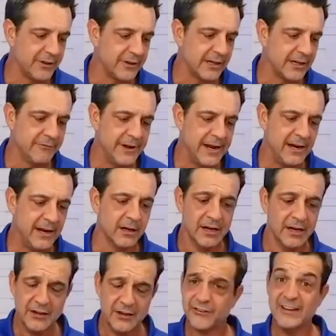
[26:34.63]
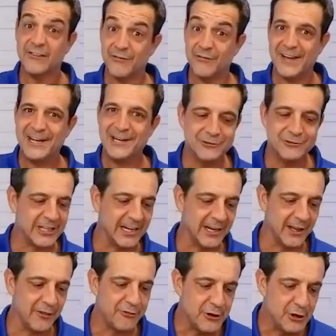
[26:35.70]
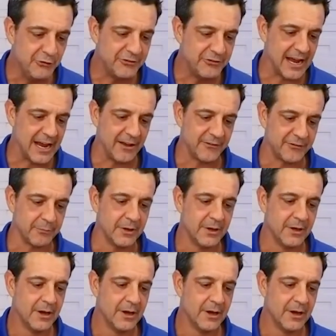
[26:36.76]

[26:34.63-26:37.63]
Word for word: They convey a sense of energy and enthusiasm.